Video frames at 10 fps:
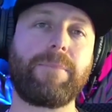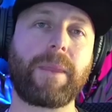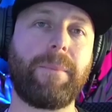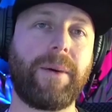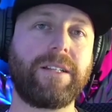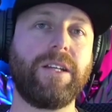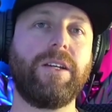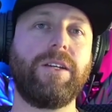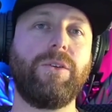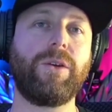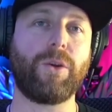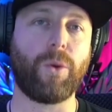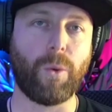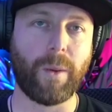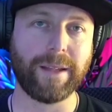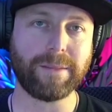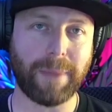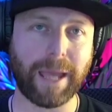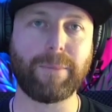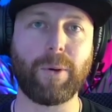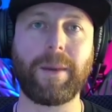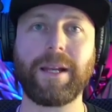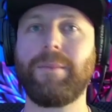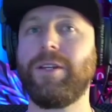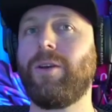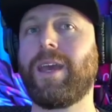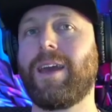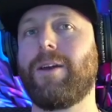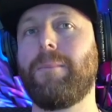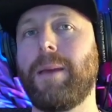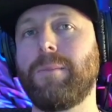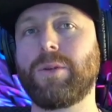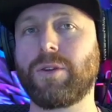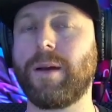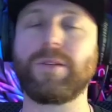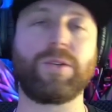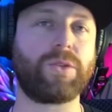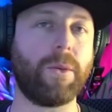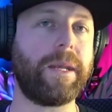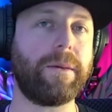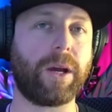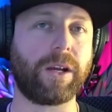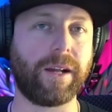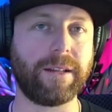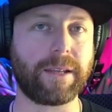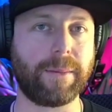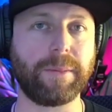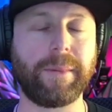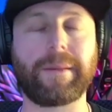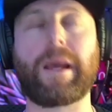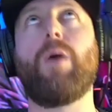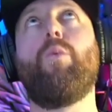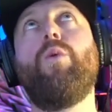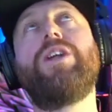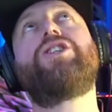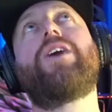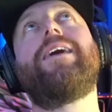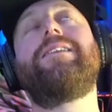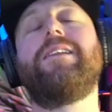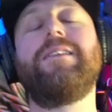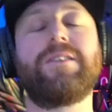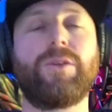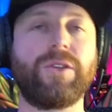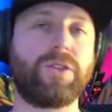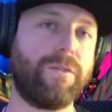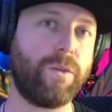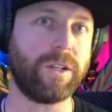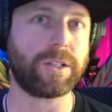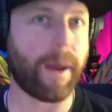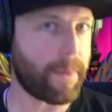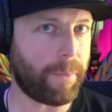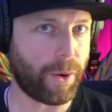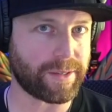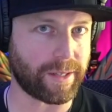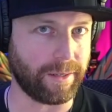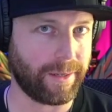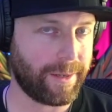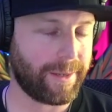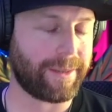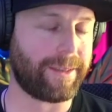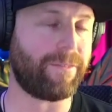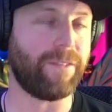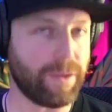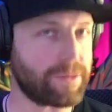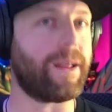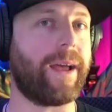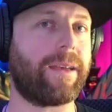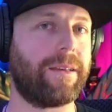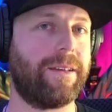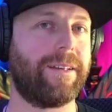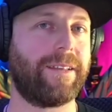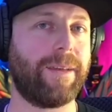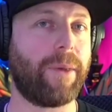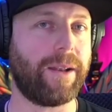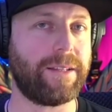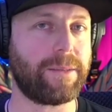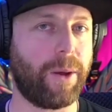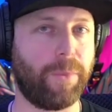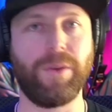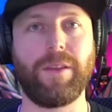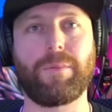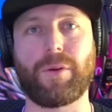but you can always make more money, but you cannot make more time. So many of my clients come to me and they're like, I wish I did this sooner. So if you're the type of person that feels like they might need some help with their